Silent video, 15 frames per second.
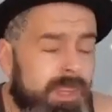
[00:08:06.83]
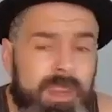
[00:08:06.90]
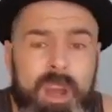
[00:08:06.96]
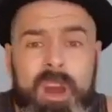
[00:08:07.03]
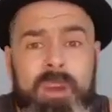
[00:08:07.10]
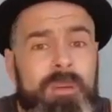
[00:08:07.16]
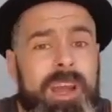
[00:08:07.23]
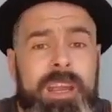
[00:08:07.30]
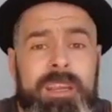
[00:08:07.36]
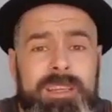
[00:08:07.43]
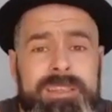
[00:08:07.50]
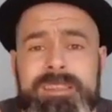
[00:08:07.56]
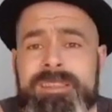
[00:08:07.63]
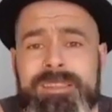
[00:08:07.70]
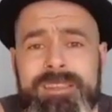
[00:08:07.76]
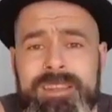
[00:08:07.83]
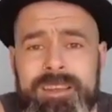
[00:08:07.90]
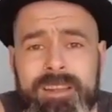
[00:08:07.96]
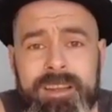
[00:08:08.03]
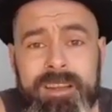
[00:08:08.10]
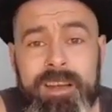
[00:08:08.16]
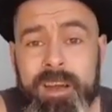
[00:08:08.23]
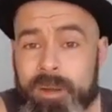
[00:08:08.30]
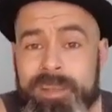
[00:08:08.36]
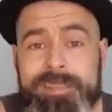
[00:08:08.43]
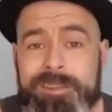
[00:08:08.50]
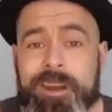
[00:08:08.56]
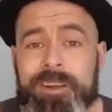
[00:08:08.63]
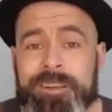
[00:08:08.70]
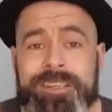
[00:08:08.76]
it's
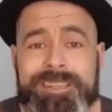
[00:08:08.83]
not an